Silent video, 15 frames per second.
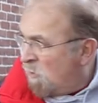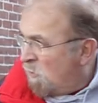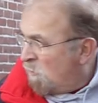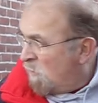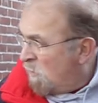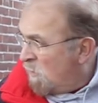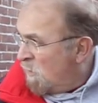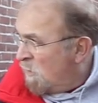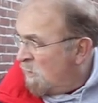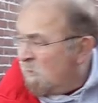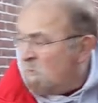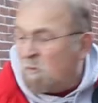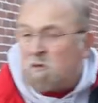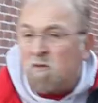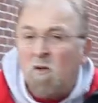Home,
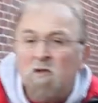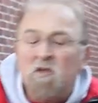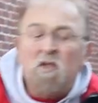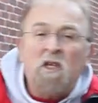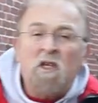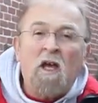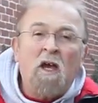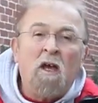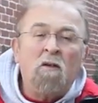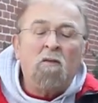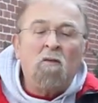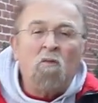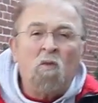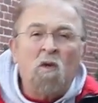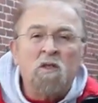which once again
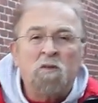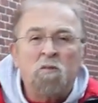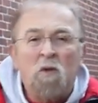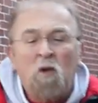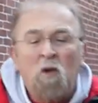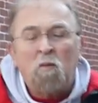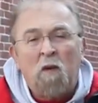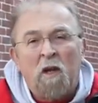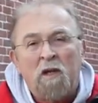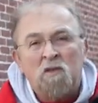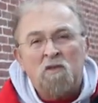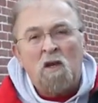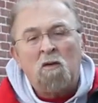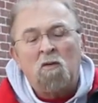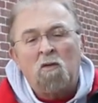was built by
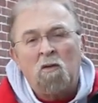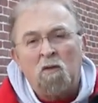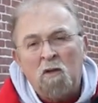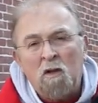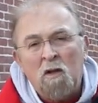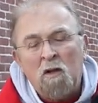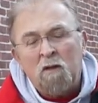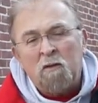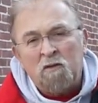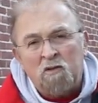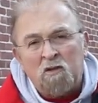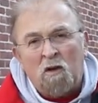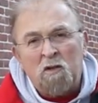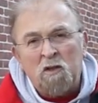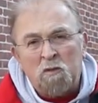his uncle,
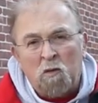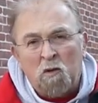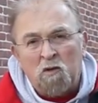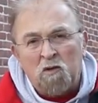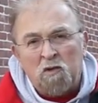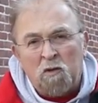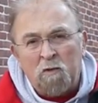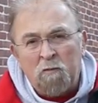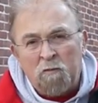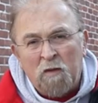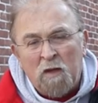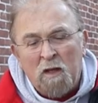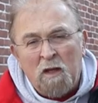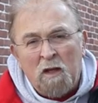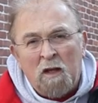Sardis Birchard.
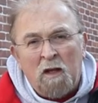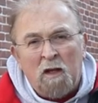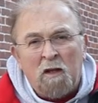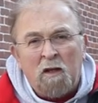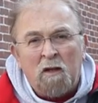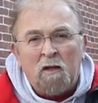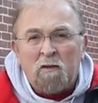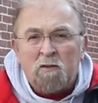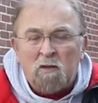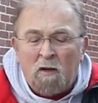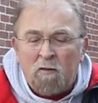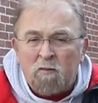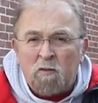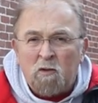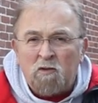
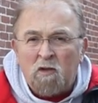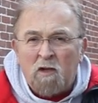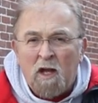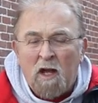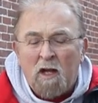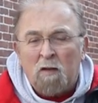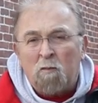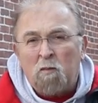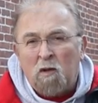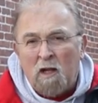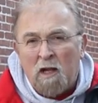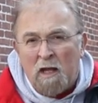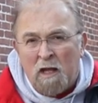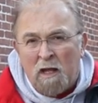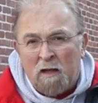Cyrus Birchard had a
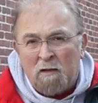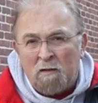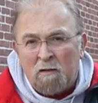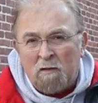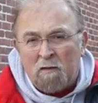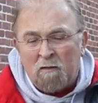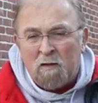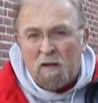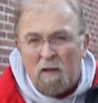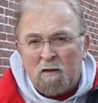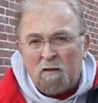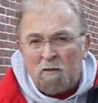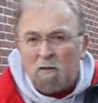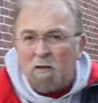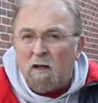plan that,
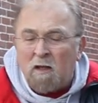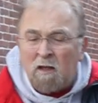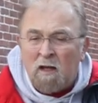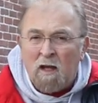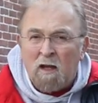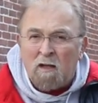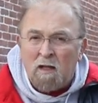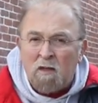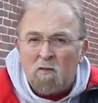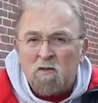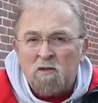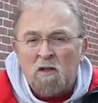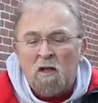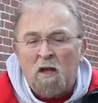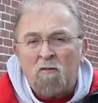again, he
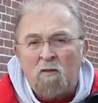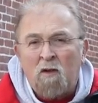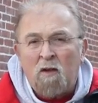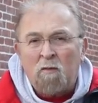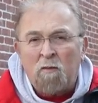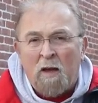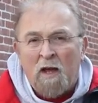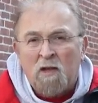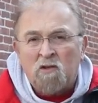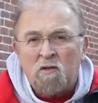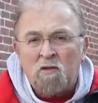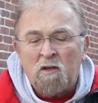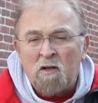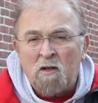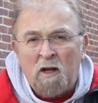was a lifelong
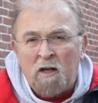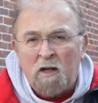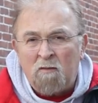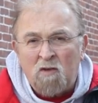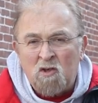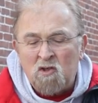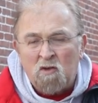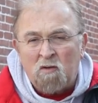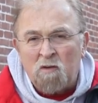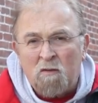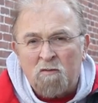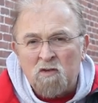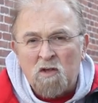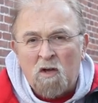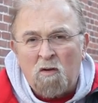bachelor, did not have any children
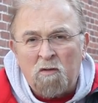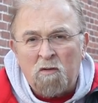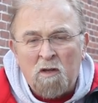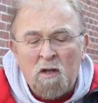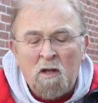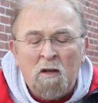of his own.